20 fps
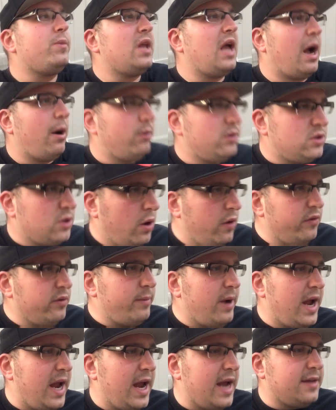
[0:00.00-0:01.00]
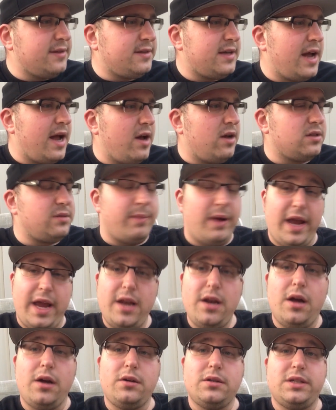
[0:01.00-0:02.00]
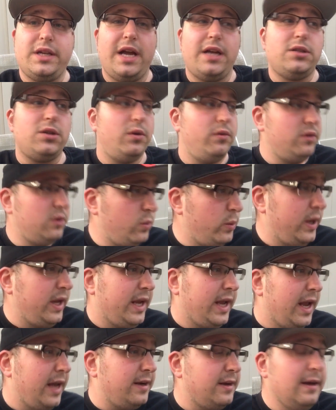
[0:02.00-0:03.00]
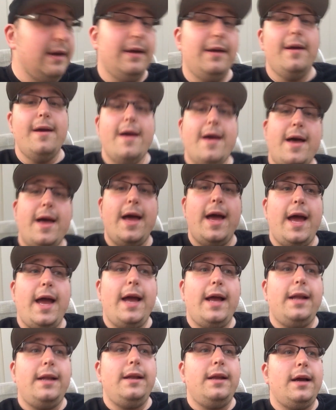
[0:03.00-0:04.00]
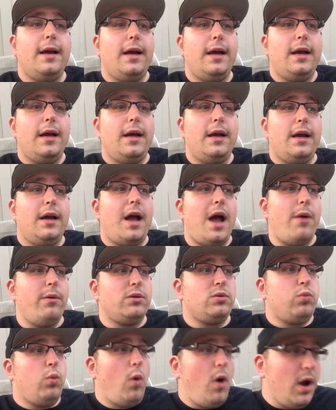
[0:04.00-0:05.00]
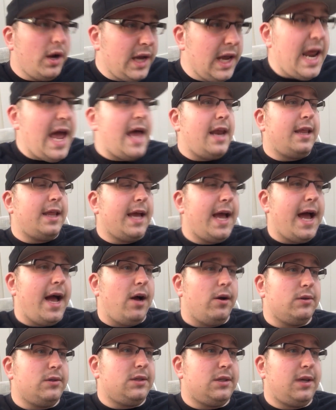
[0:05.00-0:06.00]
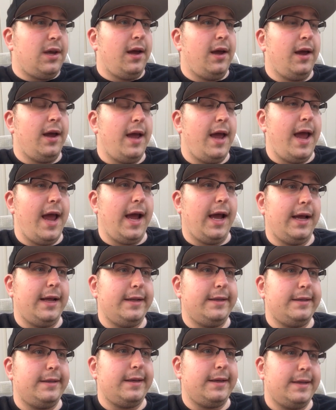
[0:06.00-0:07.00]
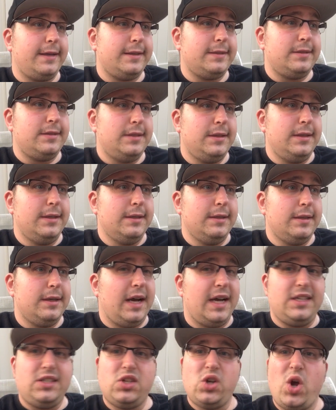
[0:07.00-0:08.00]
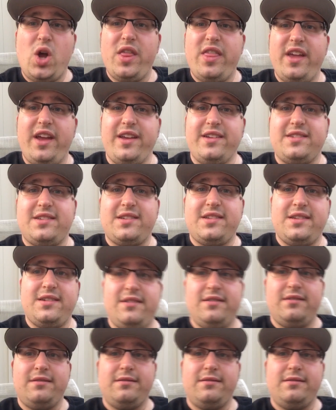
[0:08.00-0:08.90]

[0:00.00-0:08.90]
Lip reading: I was over my aunt's house, my aunt and uncle's house over the weekend, and I was walking out of the house, and I saw this.